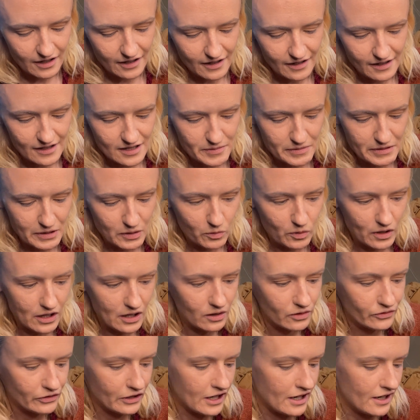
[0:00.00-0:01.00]
it's been a
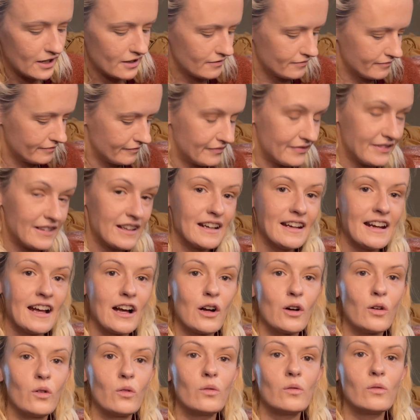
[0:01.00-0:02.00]
wild ride.
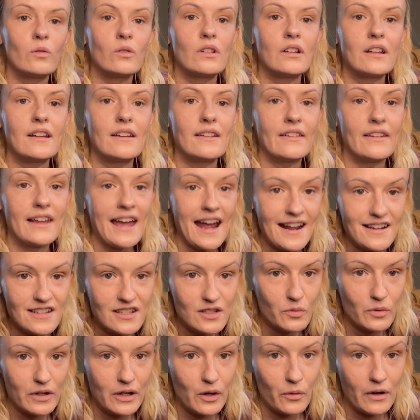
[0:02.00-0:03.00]
Now, last
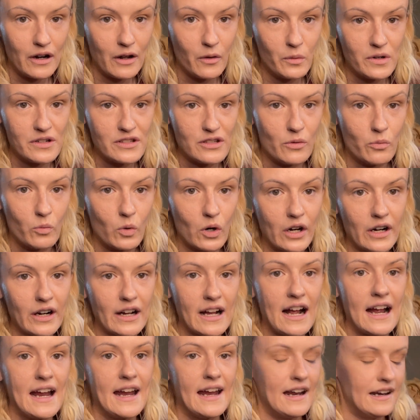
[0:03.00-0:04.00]
week when I went to work,
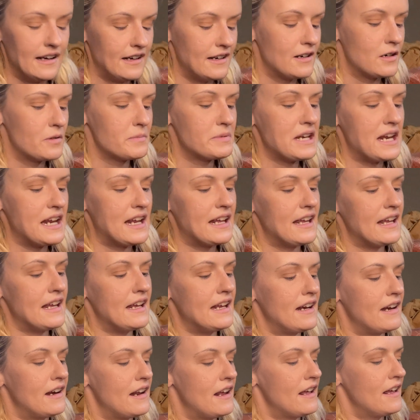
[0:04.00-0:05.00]
I ended up
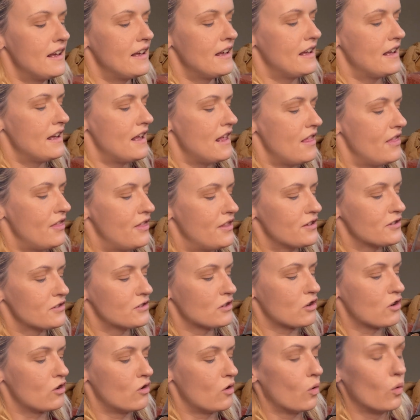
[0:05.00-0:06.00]
taking this
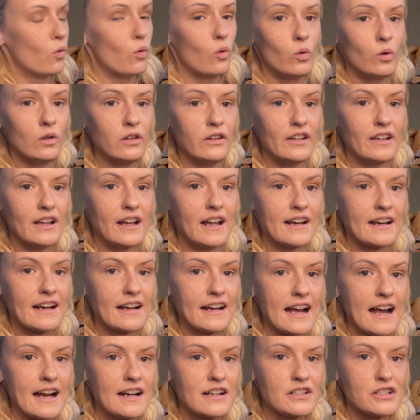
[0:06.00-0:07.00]
gold and I
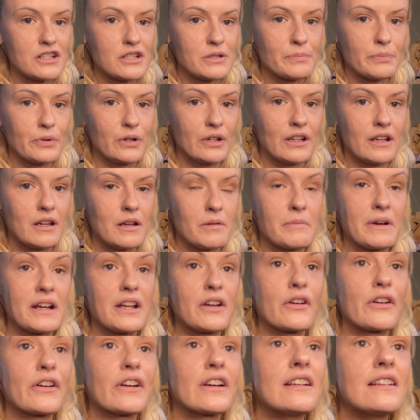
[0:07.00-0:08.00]
kind of just put it in my
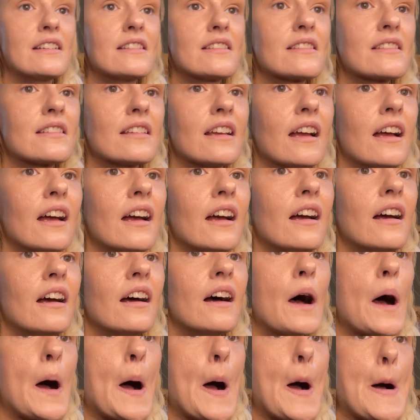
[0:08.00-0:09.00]
crease.
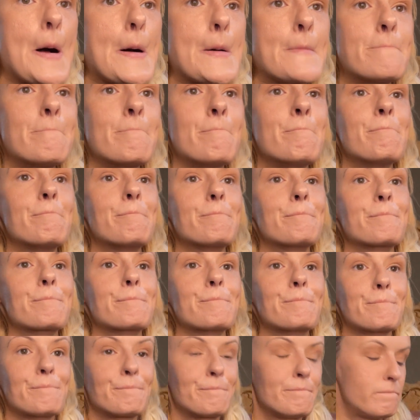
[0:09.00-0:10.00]
I
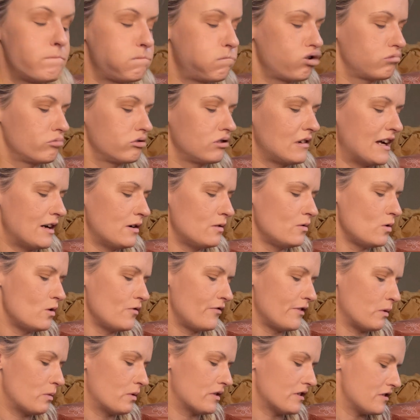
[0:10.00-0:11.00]
don't know if
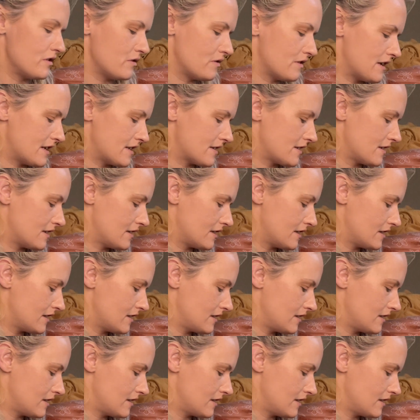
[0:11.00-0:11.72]
I want to do that today,